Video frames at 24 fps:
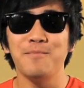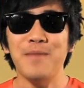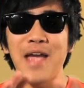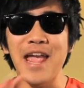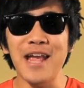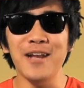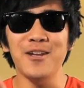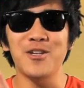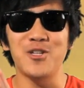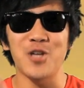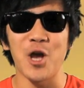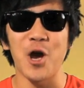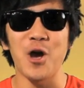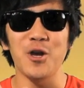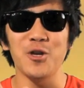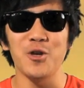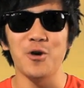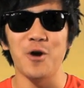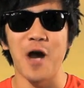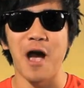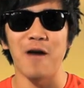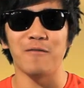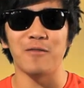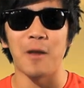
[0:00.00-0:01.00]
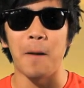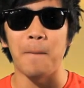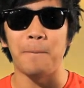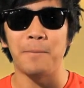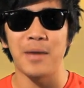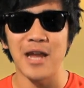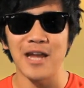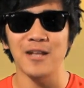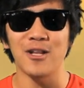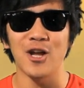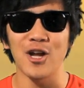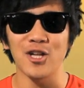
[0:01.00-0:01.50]
make sure you have the
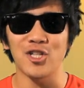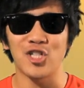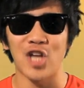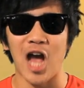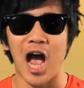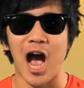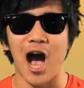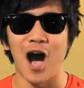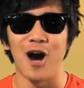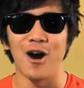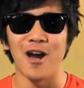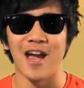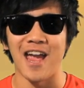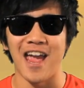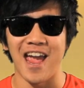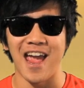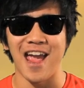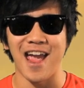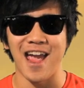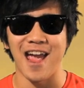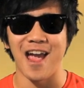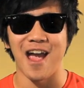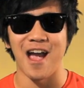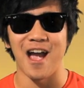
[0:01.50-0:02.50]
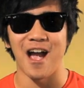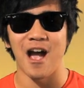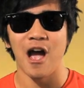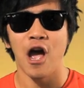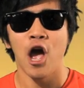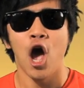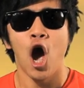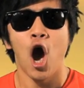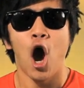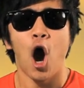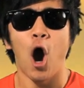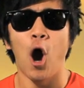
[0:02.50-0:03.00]
Peter Chao hair.
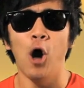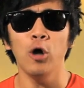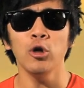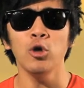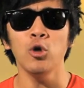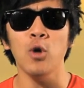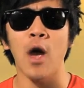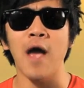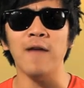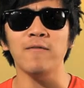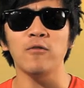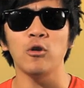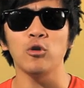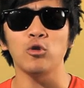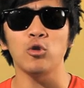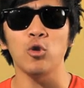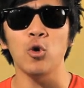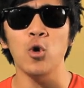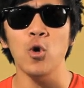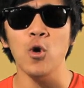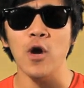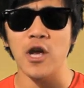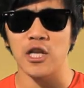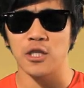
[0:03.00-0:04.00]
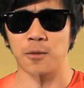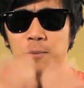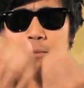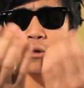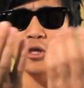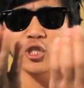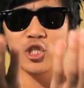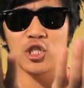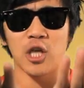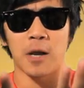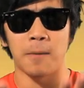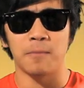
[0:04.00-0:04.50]
All you have to do is
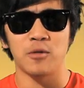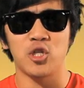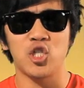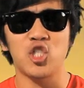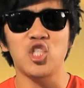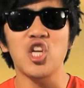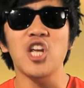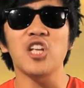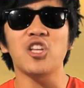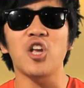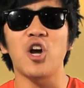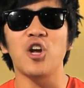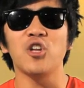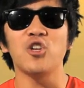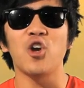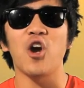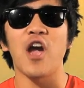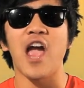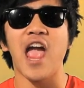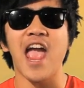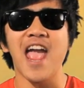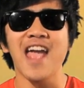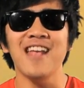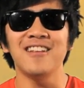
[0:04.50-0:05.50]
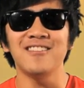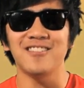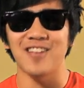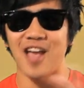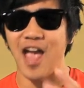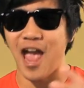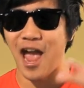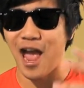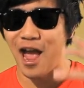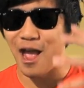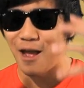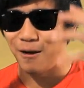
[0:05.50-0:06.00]
put some shit on your hands
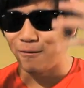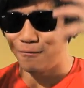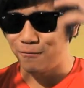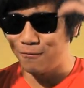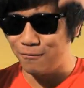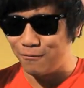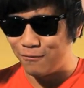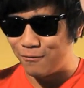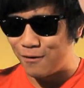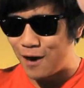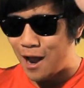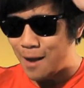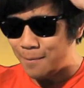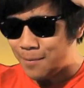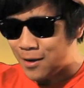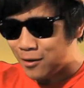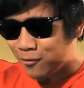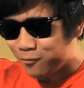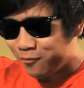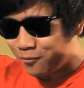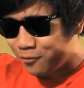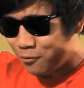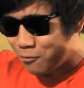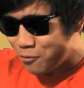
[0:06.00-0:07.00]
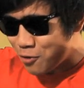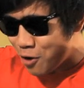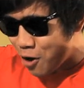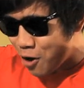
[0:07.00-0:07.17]
and rub it through